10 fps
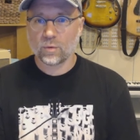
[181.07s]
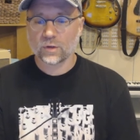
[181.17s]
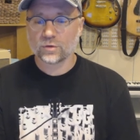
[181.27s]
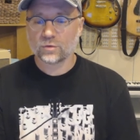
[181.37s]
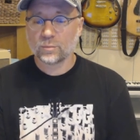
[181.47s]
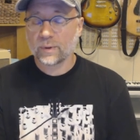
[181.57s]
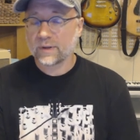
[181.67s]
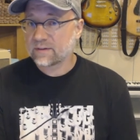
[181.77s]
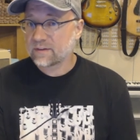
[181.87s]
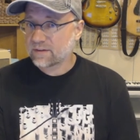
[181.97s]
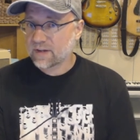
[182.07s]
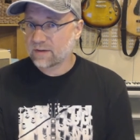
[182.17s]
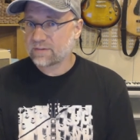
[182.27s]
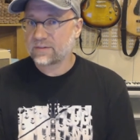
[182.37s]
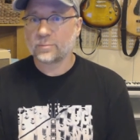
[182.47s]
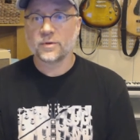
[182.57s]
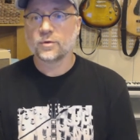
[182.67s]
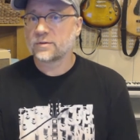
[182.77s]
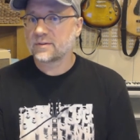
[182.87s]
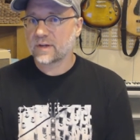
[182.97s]
you want to do but it doesn't have a
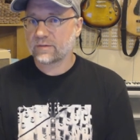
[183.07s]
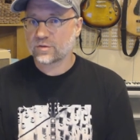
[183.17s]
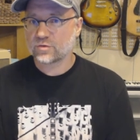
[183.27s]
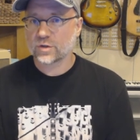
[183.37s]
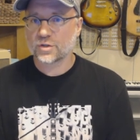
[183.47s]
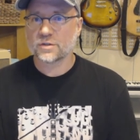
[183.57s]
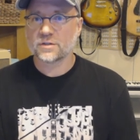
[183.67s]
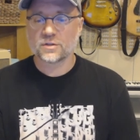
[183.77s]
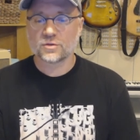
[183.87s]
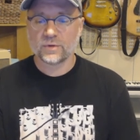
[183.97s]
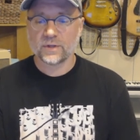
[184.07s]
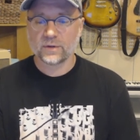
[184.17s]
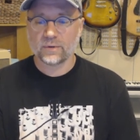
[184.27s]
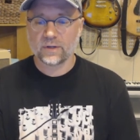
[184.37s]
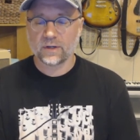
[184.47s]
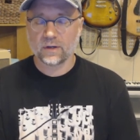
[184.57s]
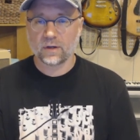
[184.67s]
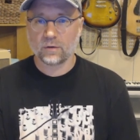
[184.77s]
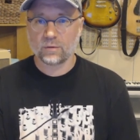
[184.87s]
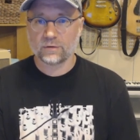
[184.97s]
CPU it doesn't have instructions it's really really a
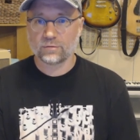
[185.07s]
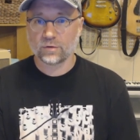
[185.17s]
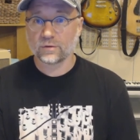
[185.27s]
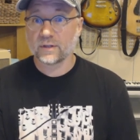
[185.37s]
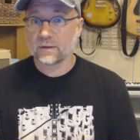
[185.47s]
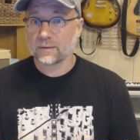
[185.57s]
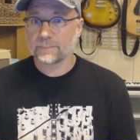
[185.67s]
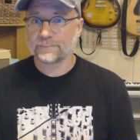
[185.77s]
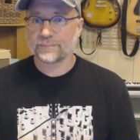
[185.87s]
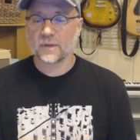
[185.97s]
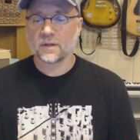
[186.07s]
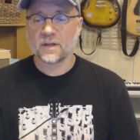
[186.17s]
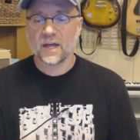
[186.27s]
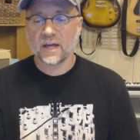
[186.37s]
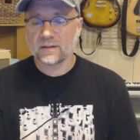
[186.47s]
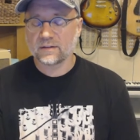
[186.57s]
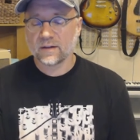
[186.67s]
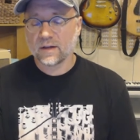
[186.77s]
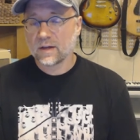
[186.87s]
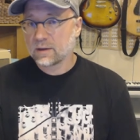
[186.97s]
low level
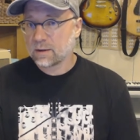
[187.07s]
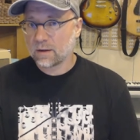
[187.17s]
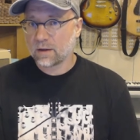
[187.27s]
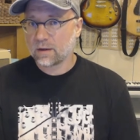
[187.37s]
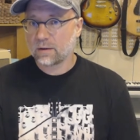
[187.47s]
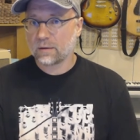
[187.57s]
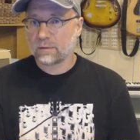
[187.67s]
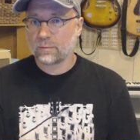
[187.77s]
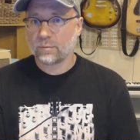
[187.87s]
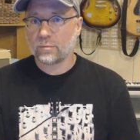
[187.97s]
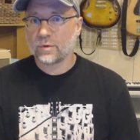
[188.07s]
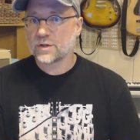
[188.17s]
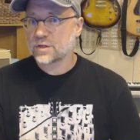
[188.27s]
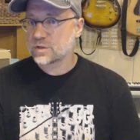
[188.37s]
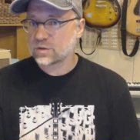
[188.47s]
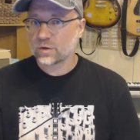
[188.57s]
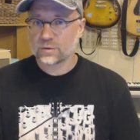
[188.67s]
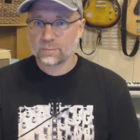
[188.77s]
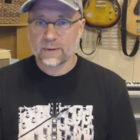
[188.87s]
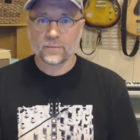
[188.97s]
gate uh,
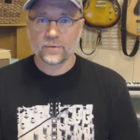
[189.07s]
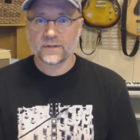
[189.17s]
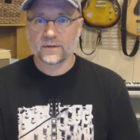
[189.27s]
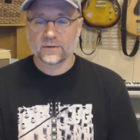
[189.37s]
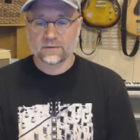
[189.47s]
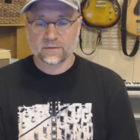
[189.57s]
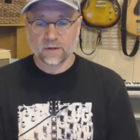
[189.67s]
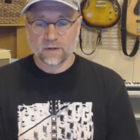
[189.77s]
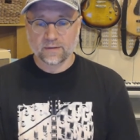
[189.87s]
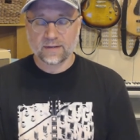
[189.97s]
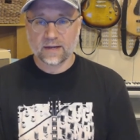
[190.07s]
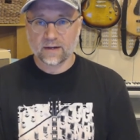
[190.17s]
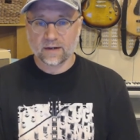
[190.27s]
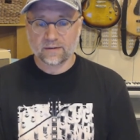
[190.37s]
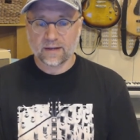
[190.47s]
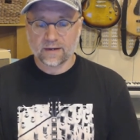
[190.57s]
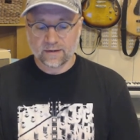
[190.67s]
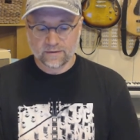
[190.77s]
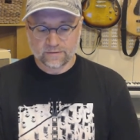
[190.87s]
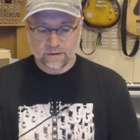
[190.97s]
registers memory that kind that
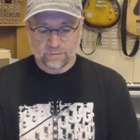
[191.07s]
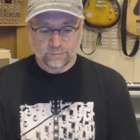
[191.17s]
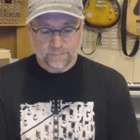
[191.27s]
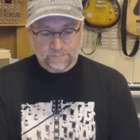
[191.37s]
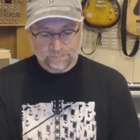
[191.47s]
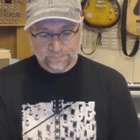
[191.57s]
kind of stuff